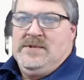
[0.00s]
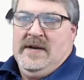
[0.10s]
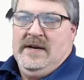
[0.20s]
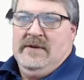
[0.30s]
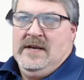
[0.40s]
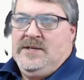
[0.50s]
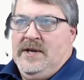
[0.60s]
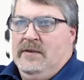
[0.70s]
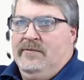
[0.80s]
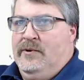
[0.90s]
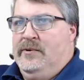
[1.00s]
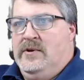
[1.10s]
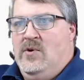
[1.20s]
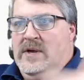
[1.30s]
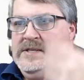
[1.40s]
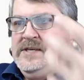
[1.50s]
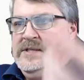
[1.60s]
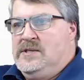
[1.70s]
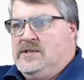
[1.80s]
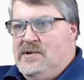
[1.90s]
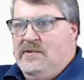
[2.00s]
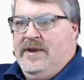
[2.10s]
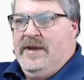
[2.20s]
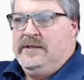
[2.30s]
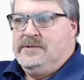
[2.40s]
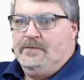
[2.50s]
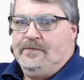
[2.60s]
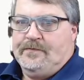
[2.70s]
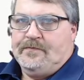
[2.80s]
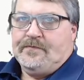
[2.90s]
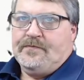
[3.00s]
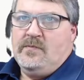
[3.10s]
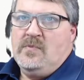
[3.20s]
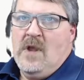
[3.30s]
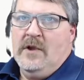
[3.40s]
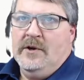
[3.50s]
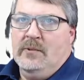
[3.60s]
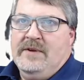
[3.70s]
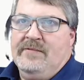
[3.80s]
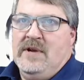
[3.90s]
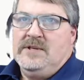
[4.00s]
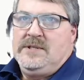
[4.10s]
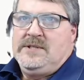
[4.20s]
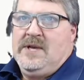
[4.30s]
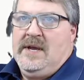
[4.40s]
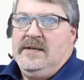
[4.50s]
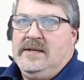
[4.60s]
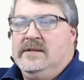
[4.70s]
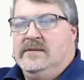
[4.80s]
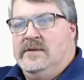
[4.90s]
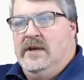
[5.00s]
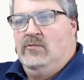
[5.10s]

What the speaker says: I've got set up for doing quizzes and surveys. I'm going to refresh this site, and what